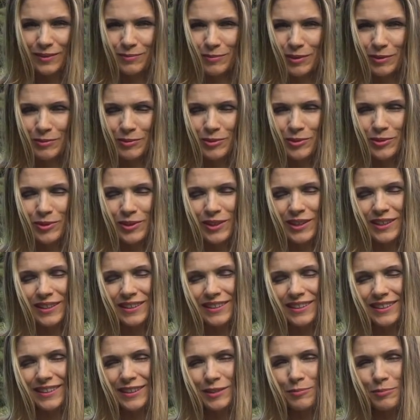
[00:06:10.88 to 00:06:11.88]
maybe you're
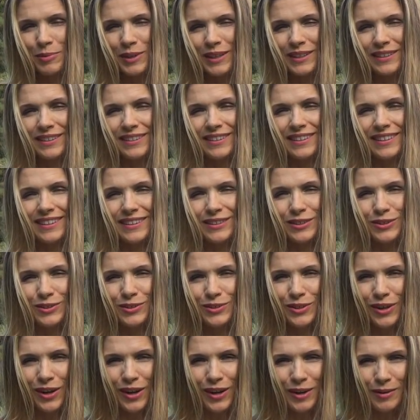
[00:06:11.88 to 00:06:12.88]
an independent and your
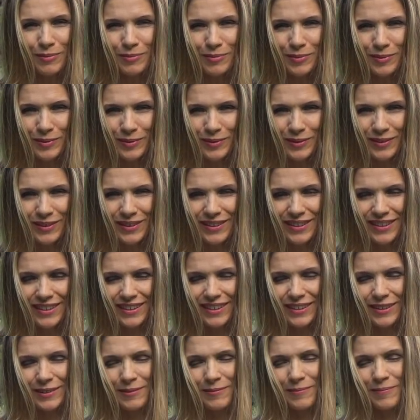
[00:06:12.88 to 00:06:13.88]
job,
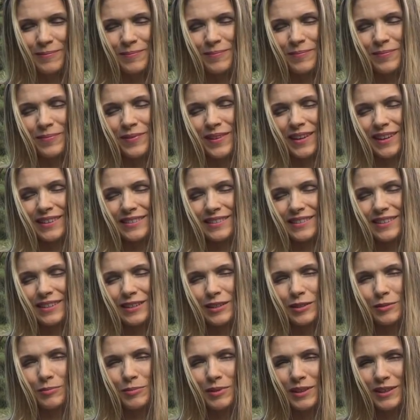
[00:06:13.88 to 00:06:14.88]
as an
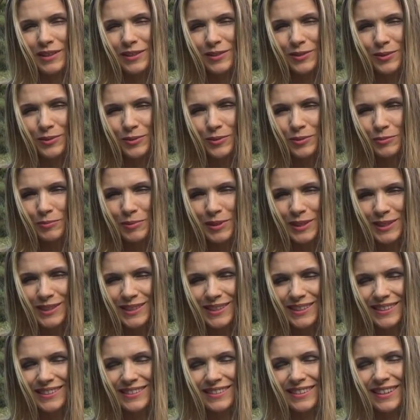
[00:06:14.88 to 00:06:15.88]
independent, your own
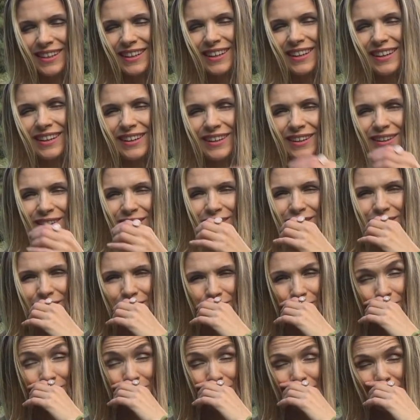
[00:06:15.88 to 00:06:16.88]
business,
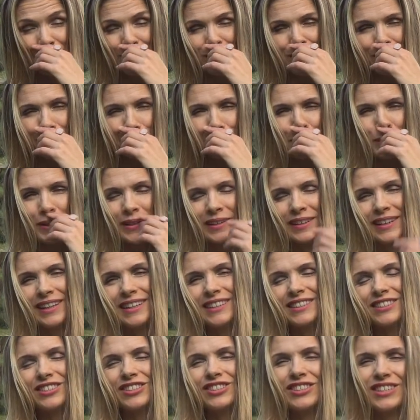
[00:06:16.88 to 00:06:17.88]
or your children
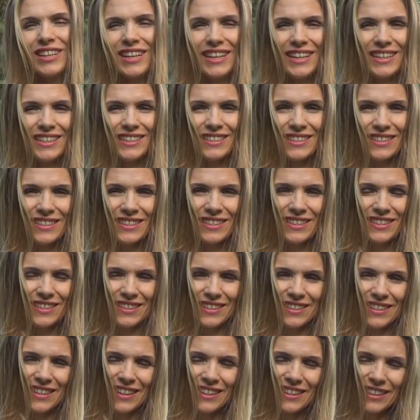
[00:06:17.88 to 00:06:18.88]
has changed.
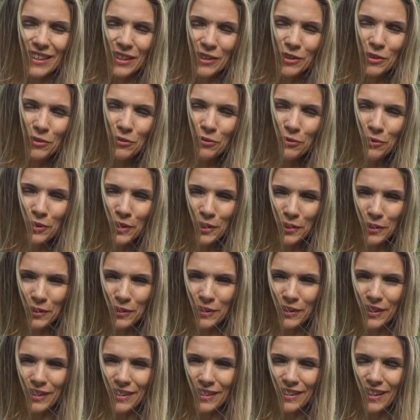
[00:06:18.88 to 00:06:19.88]
And can you
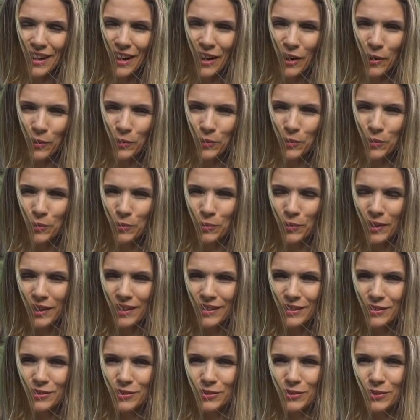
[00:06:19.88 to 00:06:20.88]
feel that now you're
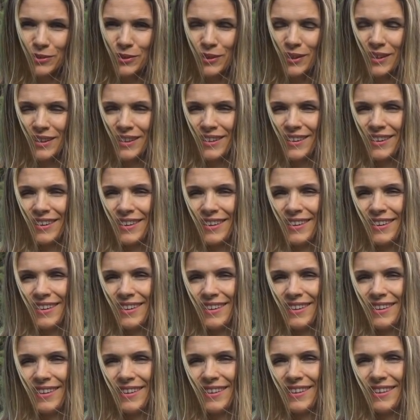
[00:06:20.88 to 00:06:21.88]
ready to
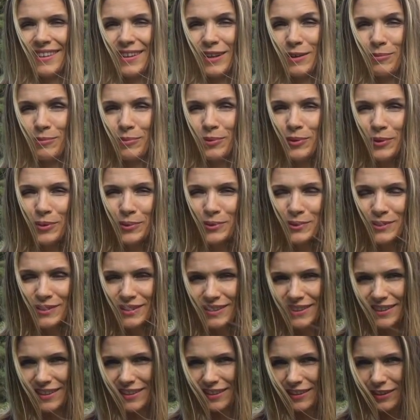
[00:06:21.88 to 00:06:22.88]
approach
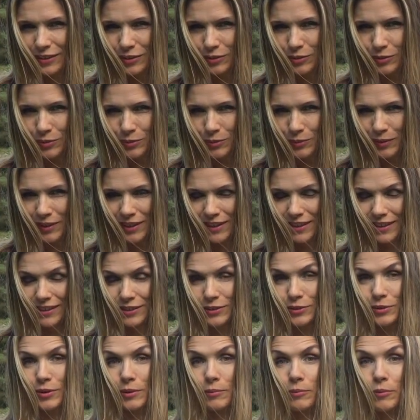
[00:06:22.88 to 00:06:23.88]
it in a new way,
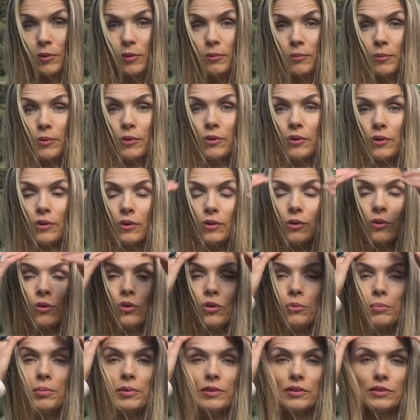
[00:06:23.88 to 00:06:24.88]
and you are more
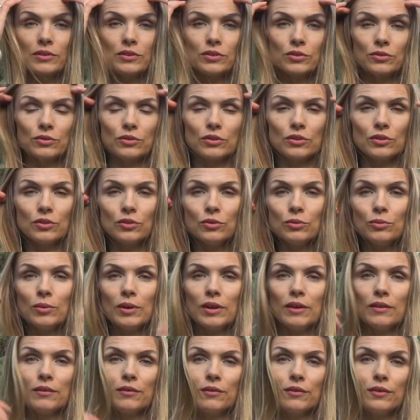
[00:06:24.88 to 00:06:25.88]
open to the new
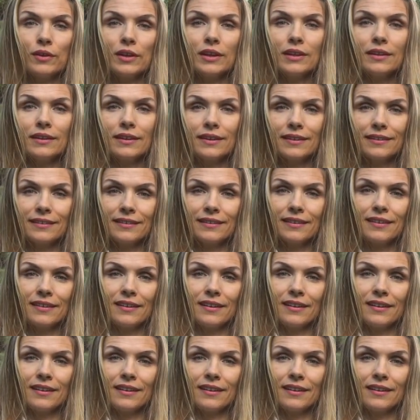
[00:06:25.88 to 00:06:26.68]
way of thinking?